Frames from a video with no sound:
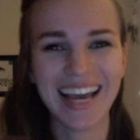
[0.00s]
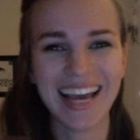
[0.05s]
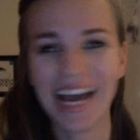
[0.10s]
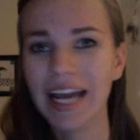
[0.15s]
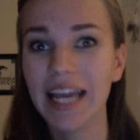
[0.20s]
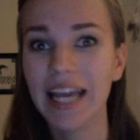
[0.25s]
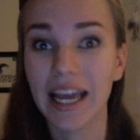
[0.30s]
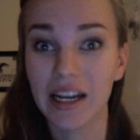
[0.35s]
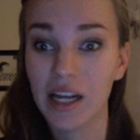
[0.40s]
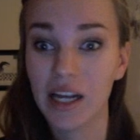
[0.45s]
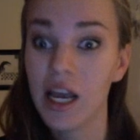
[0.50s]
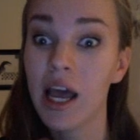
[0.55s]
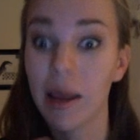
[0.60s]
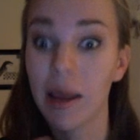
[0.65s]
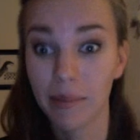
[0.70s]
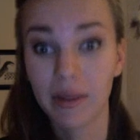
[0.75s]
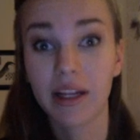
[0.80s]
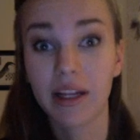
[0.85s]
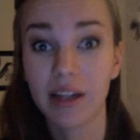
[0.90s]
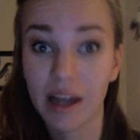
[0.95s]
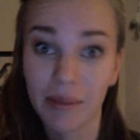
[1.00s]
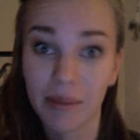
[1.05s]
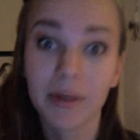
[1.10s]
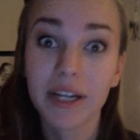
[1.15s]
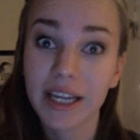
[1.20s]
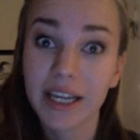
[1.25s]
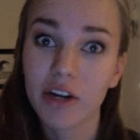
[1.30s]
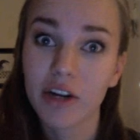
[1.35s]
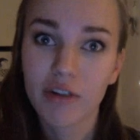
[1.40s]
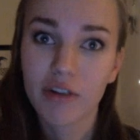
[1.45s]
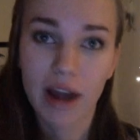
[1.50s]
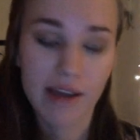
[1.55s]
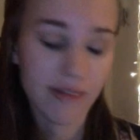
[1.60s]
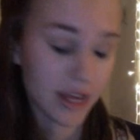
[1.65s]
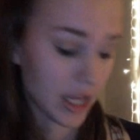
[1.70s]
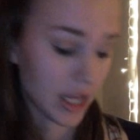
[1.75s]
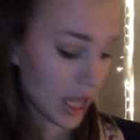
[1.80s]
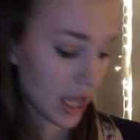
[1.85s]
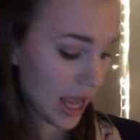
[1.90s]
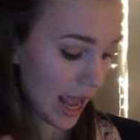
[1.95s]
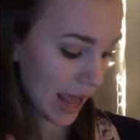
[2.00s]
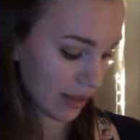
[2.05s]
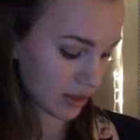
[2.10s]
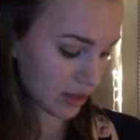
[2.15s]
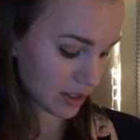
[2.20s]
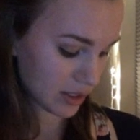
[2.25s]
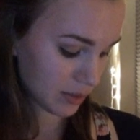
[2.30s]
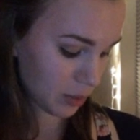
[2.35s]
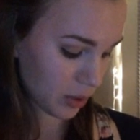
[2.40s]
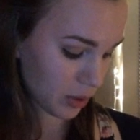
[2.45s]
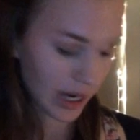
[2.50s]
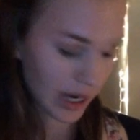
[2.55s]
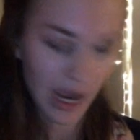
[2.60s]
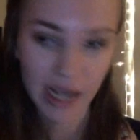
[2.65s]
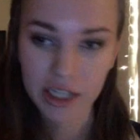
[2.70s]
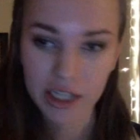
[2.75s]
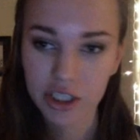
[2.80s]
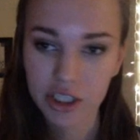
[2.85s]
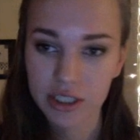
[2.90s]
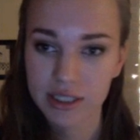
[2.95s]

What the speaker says: again, I'm going to get graphic. At this point, I